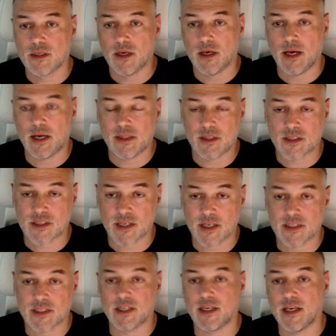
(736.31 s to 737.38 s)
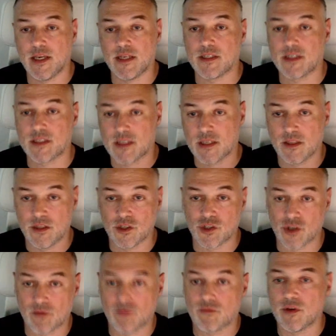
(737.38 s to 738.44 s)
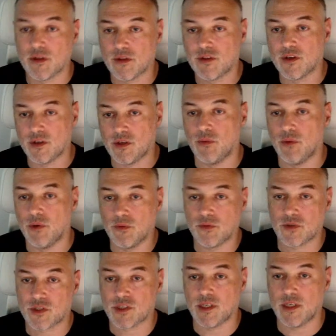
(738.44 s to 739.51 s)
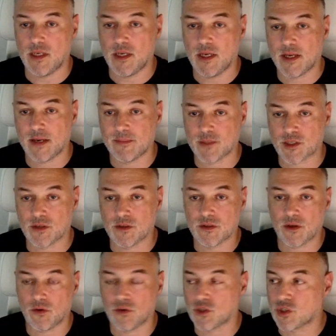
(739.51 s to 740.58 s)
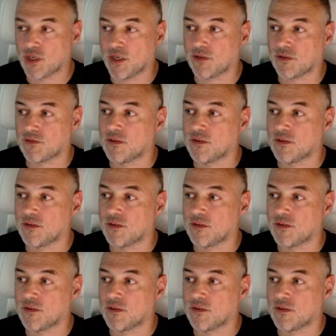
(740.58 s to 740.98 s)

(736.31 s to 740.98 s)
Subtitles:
and the setting is the genre that you will see in Amazon on the shelf.